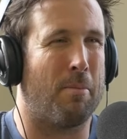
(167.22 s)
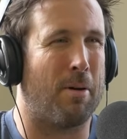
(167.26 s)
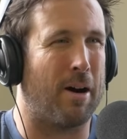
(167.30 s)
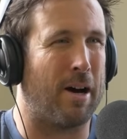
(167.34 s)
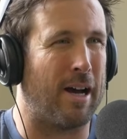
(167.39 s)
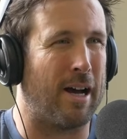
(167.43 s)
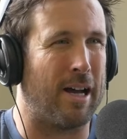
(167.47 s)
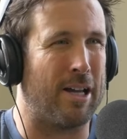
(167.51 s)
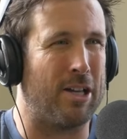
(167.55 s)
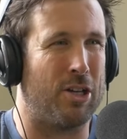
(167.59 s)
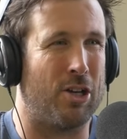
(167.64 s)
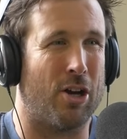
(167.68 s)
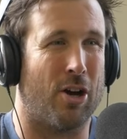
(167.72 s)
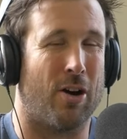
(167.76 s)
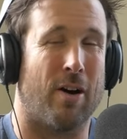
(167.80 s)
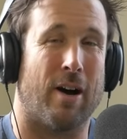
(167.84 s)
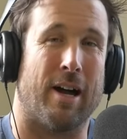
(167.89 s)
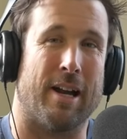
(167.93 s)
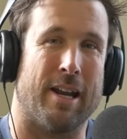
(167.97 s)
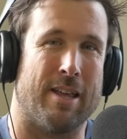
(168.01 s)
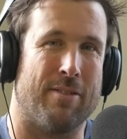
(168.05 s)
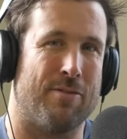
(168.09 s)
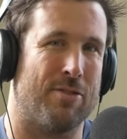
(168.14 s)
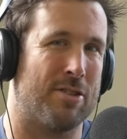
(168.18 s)
I
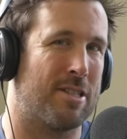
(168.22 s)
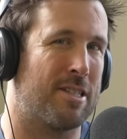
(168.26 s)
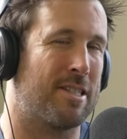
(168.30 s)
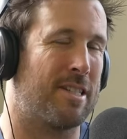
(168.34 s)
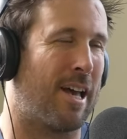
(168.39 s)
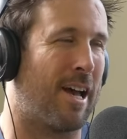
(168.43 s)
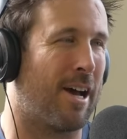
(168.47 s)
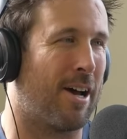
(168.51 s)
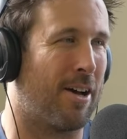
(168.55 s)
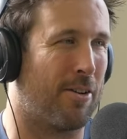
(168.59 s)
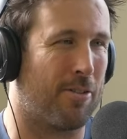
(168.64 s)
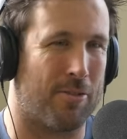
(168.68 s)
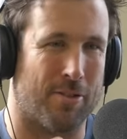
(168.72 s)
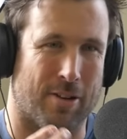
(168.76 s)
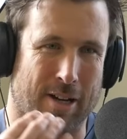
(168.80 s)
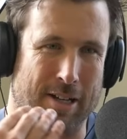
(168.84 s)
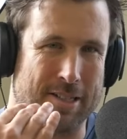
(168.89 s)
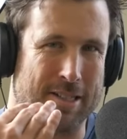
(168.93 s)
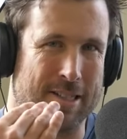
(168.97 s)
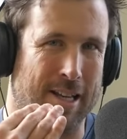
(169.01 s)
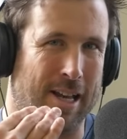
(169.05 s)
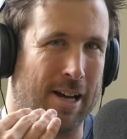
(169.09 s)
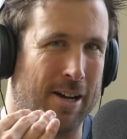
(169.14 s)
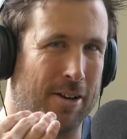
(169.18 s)

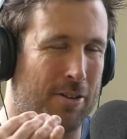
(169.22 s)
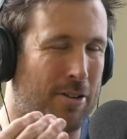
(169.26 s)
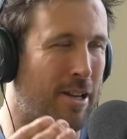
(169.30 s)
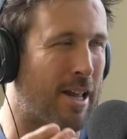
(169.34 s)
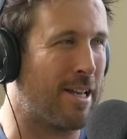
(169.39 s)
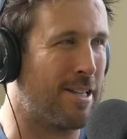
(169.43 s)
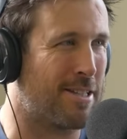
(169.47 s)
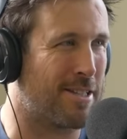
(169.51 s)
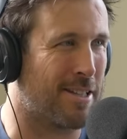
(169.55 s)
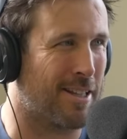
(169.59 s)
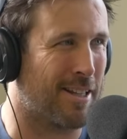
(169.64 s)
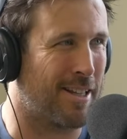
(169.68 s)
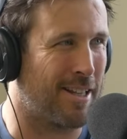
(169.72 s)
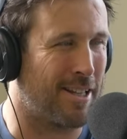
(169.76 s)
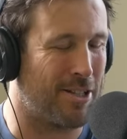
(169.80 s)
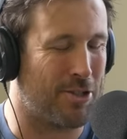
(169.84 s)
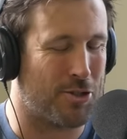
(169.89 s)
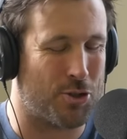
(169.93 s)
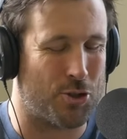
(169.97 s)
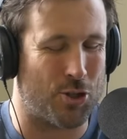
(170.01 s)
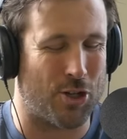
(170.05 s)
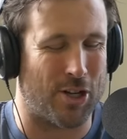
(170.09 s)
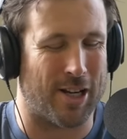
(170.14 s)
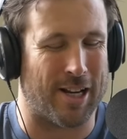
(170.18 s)
sound nasally and
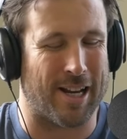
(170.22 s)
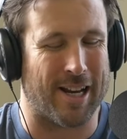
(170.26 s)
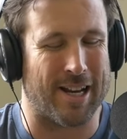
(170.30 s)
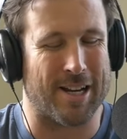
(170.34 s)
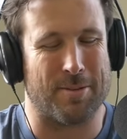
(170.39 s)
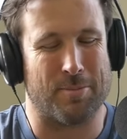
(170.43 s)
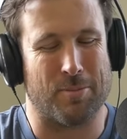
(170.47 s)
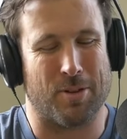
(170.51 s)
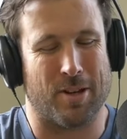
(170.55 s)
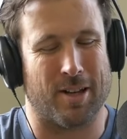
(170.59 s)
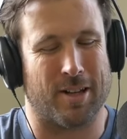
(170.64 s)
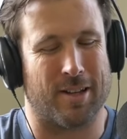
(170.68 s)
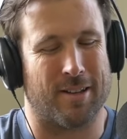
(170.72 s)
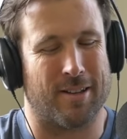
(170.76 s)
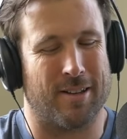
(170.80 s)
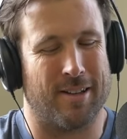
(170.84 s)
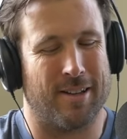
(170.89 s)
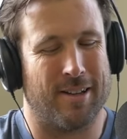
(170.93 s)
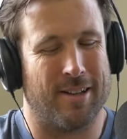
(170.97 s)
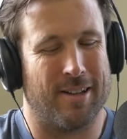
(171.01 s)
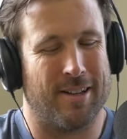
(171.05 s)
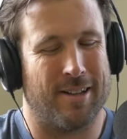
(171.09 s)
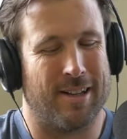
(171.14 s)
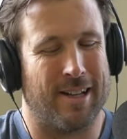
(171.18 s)
shit. Yep. And I'm like,
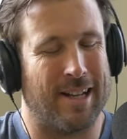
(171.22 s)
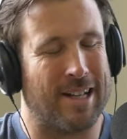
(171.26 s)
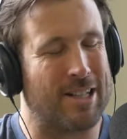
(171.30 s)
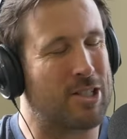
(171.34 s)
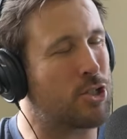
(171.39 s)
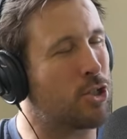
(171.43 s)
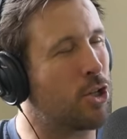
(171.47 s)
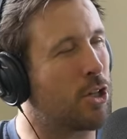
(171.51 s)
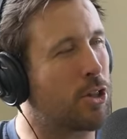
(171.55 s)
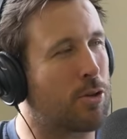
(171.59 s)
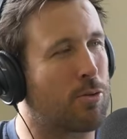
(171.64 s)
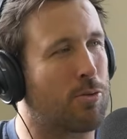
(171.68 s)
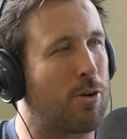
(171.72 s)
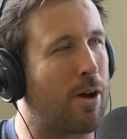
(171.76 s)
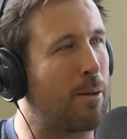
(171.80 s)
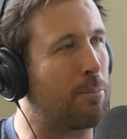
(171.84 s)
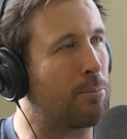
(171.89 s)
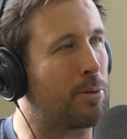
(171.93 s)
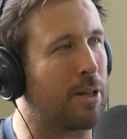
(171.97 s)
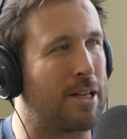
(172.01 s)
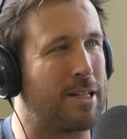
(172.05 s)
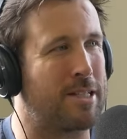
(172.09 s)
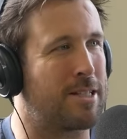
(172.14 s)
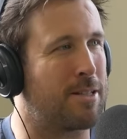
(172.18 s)
it's not the right
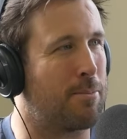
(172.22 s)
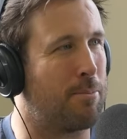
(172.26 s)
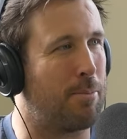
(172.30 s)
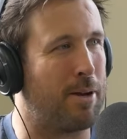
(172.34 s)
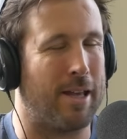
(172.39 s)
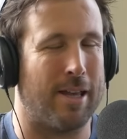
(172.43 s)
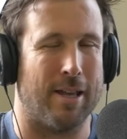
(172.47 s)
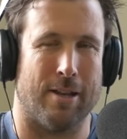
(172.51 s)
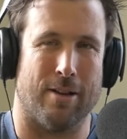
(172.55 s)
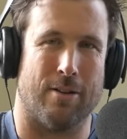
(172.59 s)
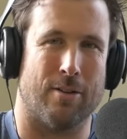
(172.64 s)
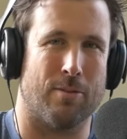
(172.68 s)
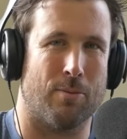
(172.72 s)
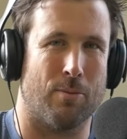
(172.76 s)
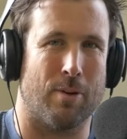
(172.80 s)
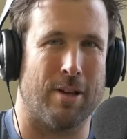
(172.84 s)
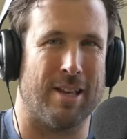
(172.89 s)
place to be.